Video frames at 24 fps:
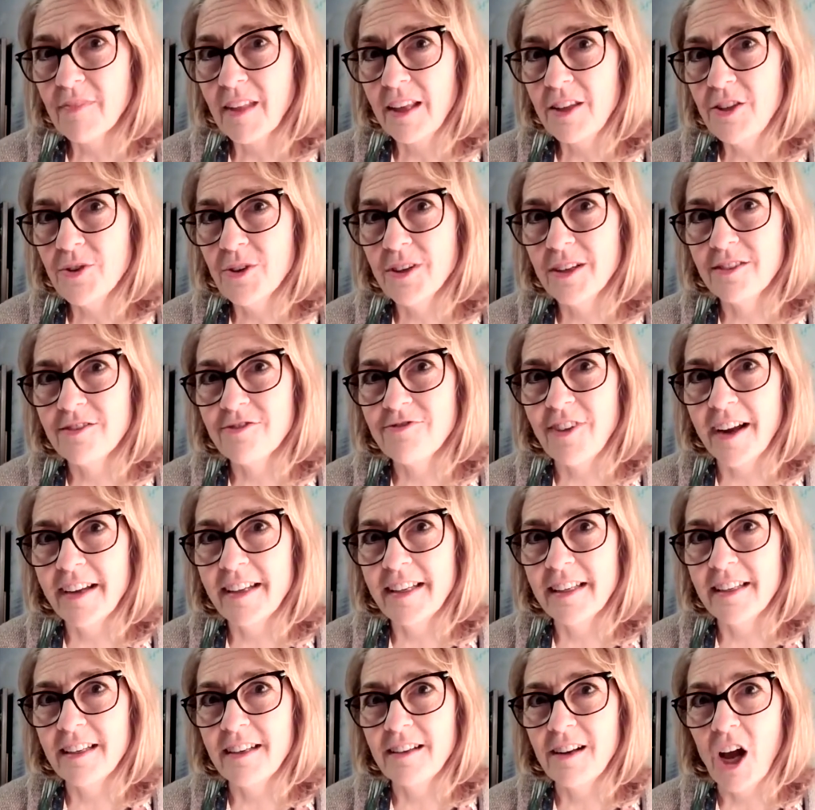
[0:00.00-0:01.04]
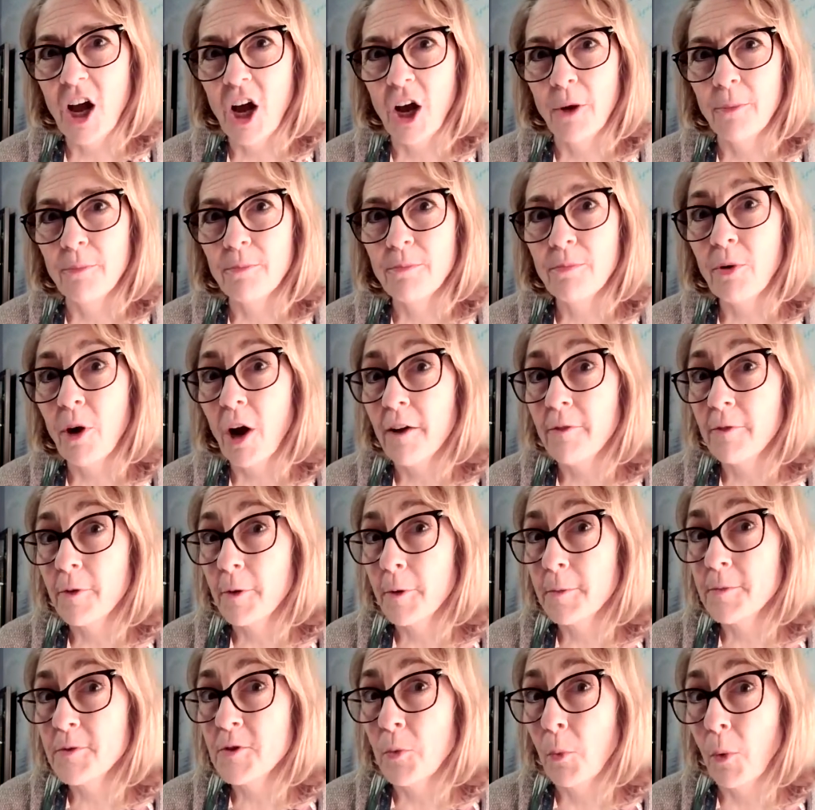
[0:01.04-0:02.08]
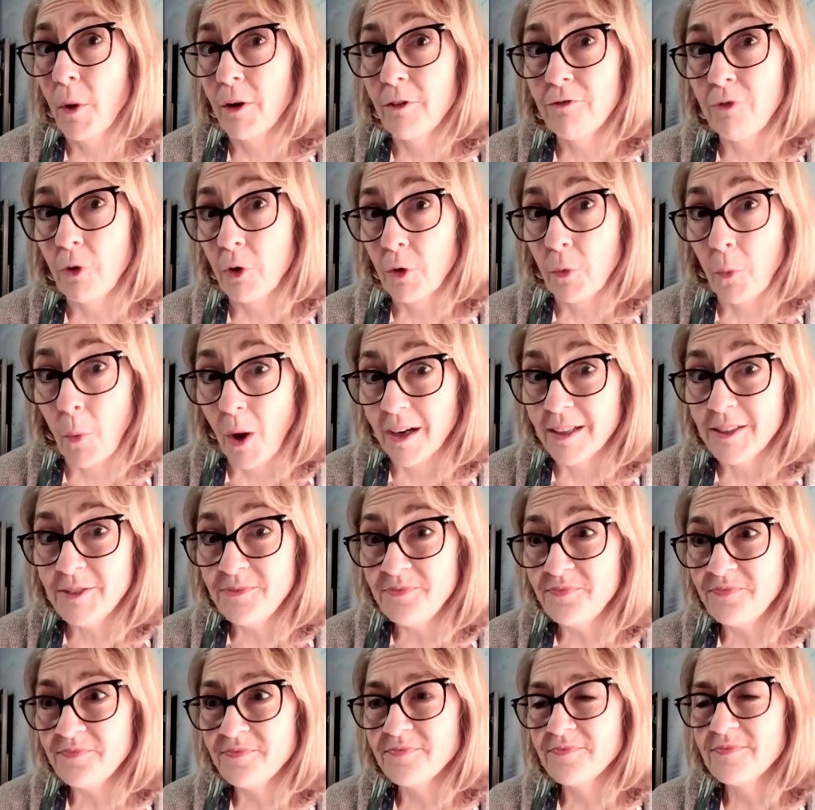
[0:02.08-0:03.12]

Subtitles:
you can find it, Proverbs 141